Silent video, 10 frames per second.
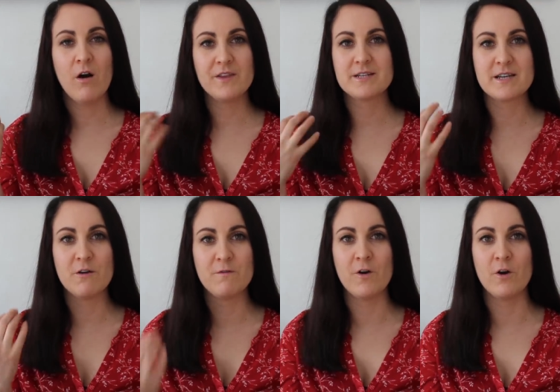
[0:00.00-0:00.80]
on their
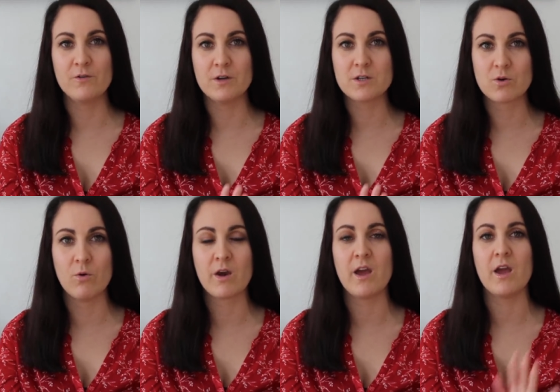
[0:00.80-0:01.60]
cell phone,
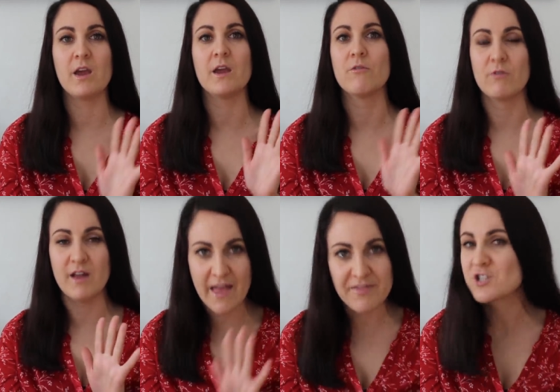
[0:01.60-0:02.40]
talking
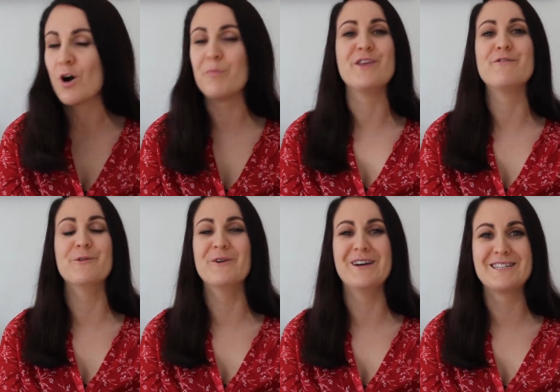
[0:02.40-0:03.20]
at the top of their
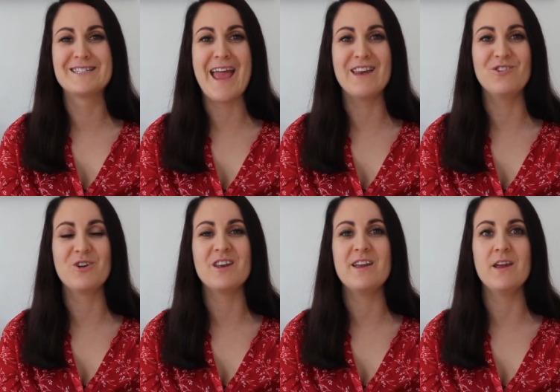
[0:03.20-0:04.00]
voice and
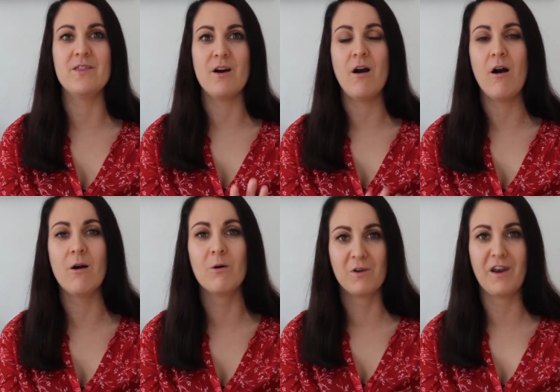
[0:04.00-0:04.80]
you can hear their
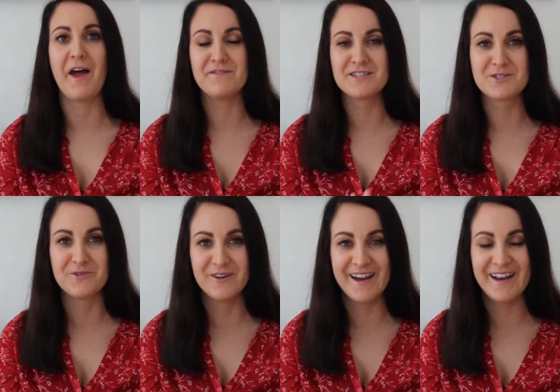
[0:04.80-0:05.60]
whole life
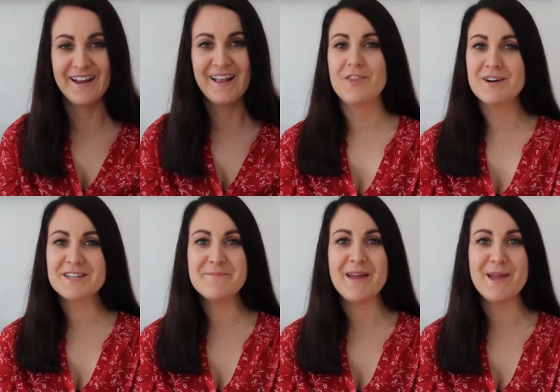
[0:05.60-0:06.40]
story. There are
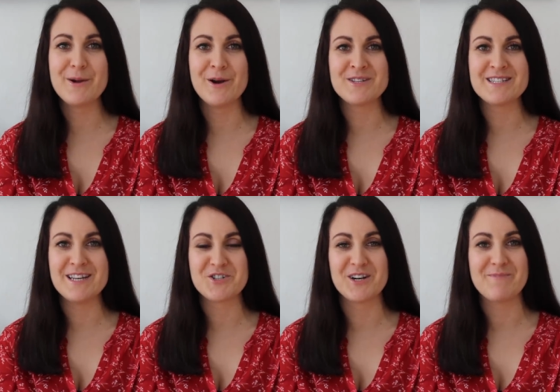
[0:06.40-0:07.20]
some
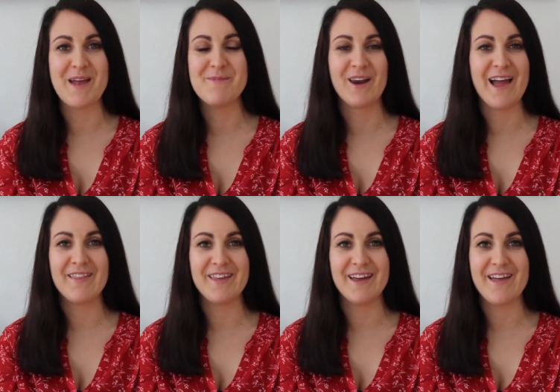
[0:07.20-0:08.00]
egocentric people
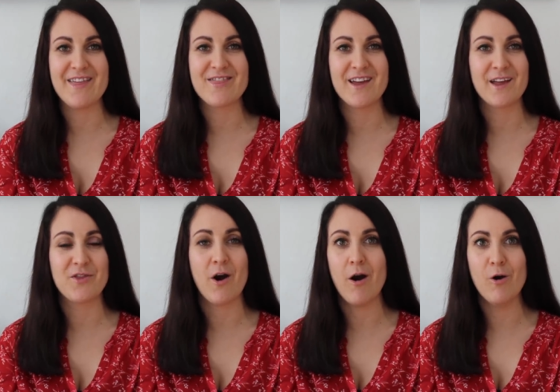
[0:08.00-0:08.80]
out there that
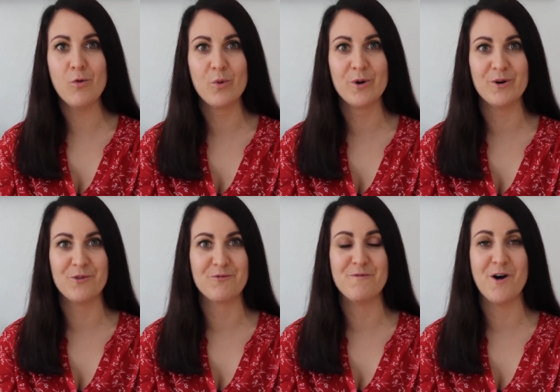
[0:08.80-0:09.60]
think the whole
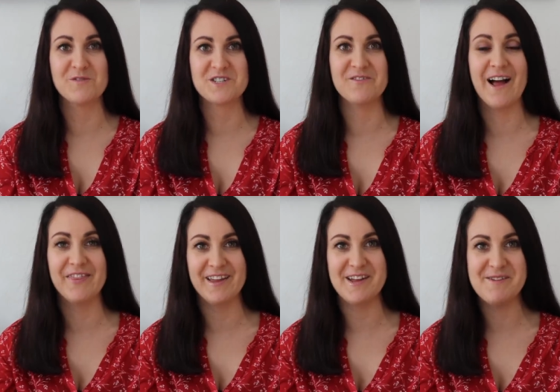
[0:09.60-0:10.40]
world revolves
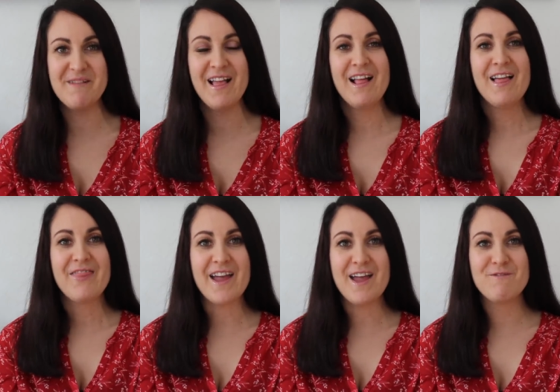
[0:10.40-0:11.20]
around them.
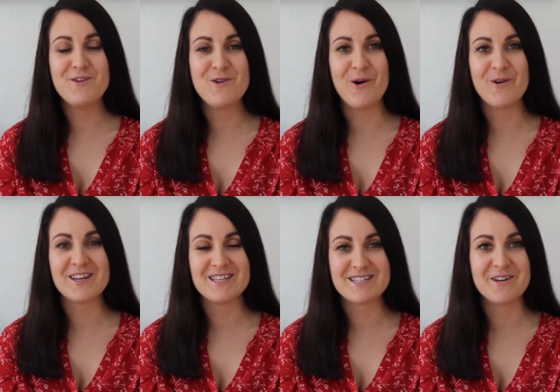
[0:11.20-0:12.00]
They have no
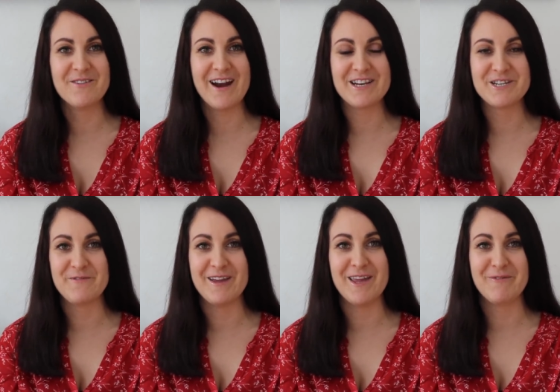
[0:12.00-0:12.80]

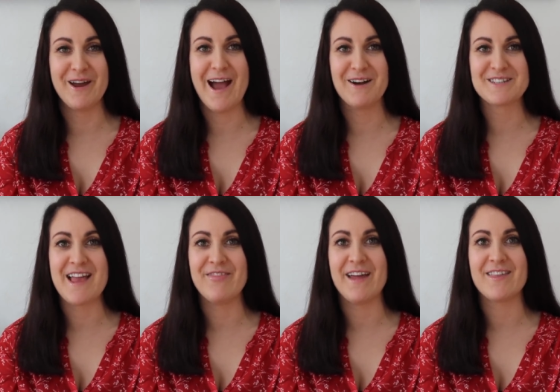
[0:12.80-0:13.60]
consideration for anyone
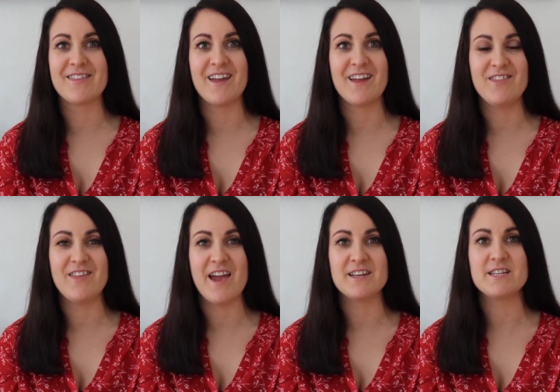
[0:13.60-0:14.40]
else and they think
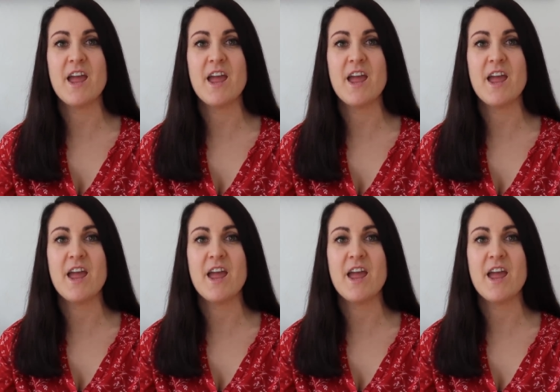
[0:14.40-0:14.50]
that